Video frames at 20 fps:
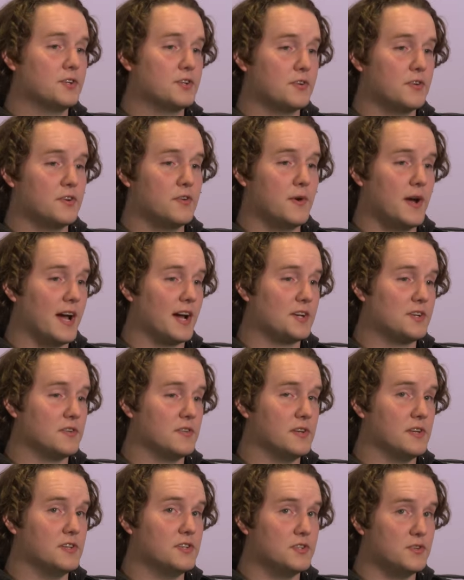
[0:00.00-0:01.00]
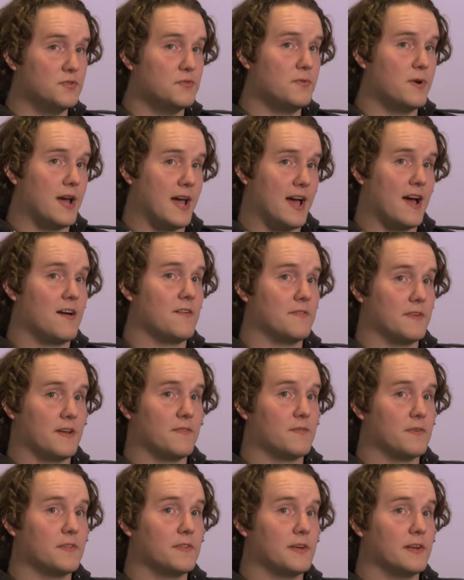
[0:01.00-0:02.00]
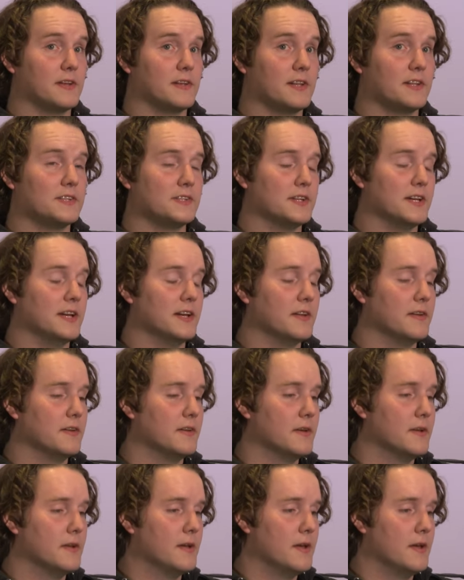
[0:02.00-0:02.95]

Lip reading: sure you actually do have everything that's needed.